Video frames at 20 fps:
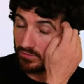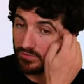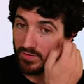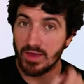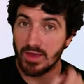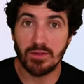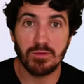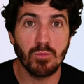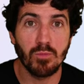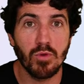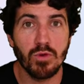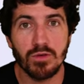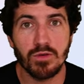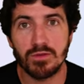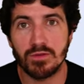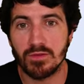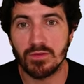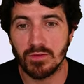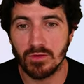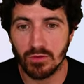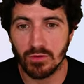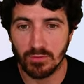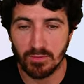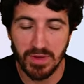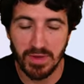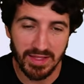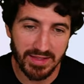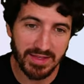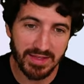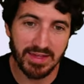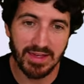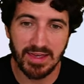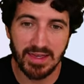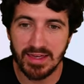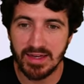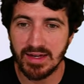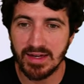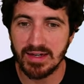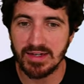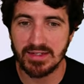Facebook's or Meta
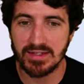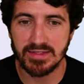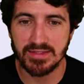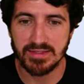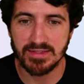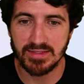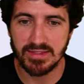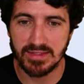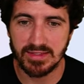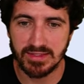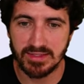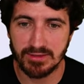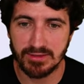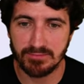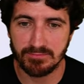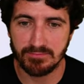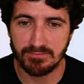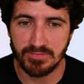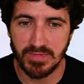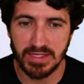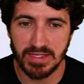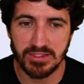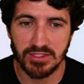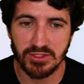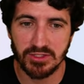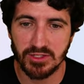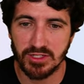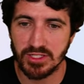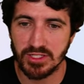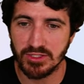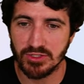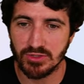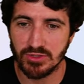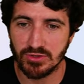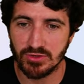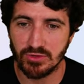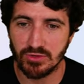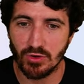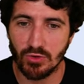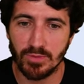AI's next
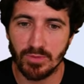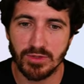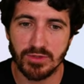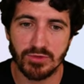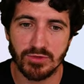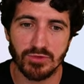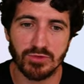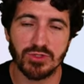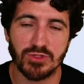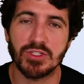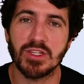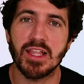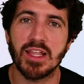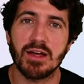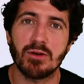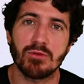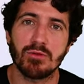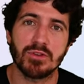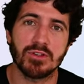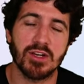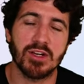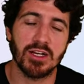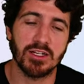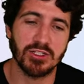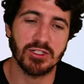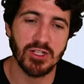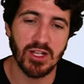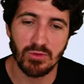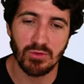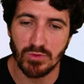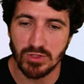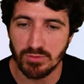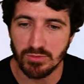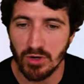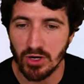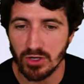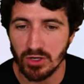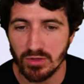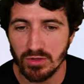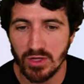generation open source large language
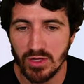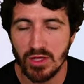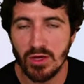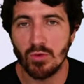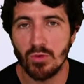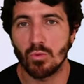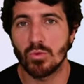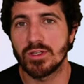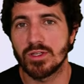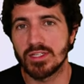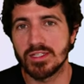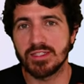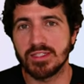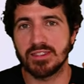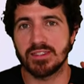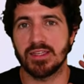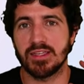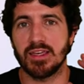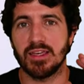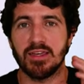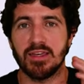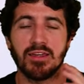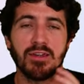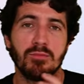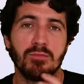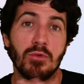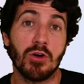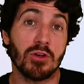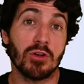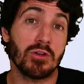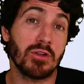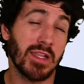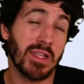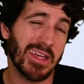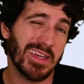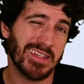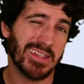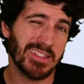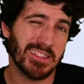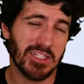model, which is a model
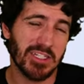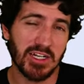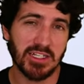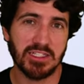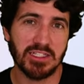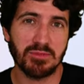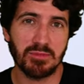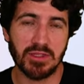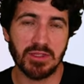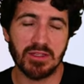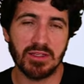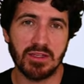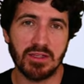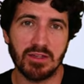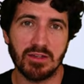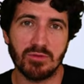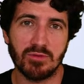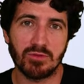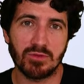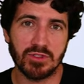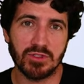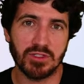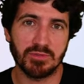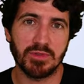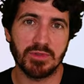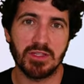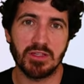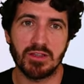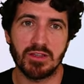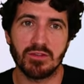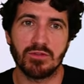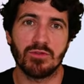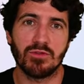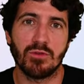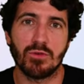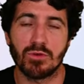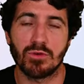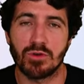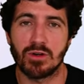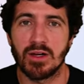like ChatGPT or GPT
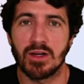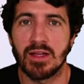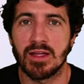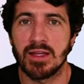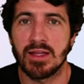for